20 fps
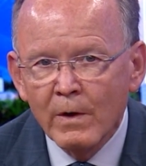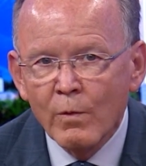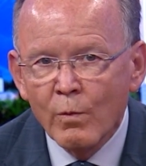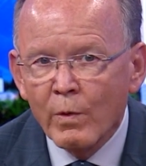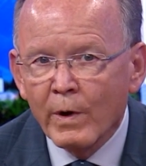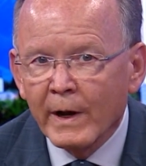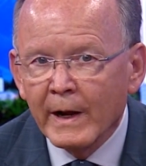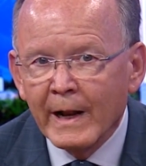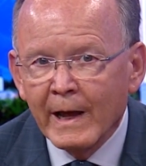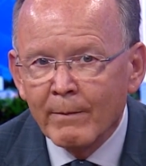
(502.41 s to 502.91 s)

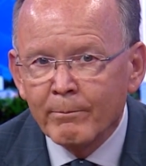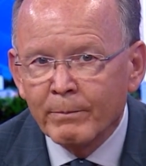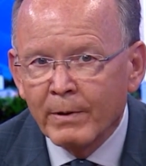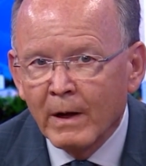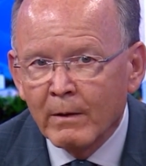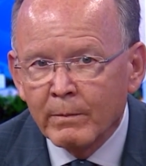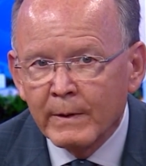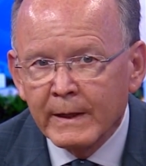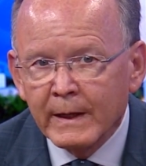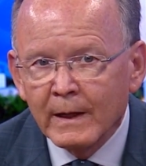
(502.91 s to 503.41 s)
We're going to have
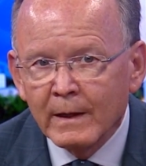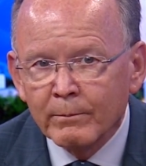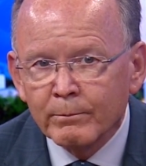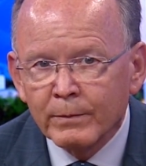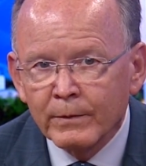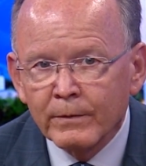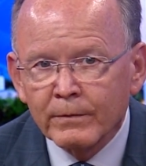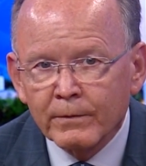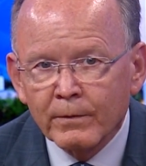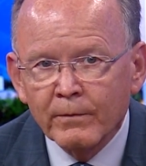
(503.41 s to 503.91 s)
public
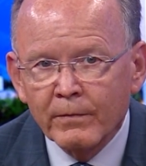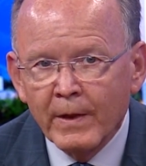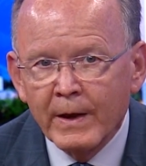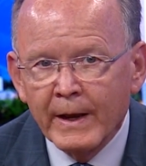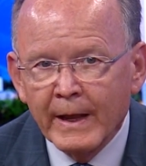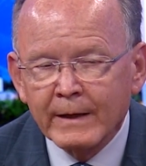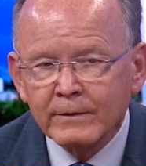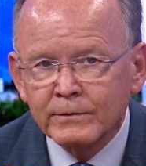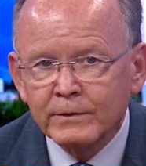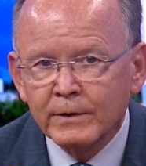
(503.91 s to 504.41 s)
input through the
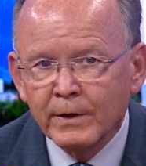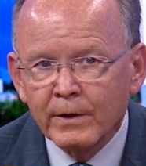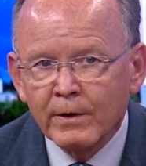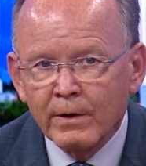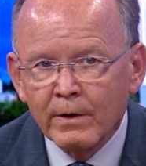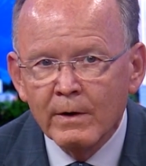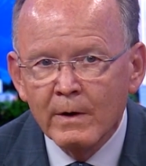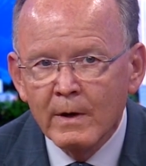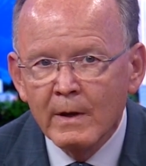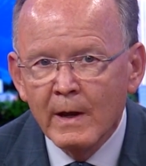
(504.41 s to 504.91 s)
next
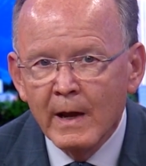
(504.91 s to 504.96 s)
year.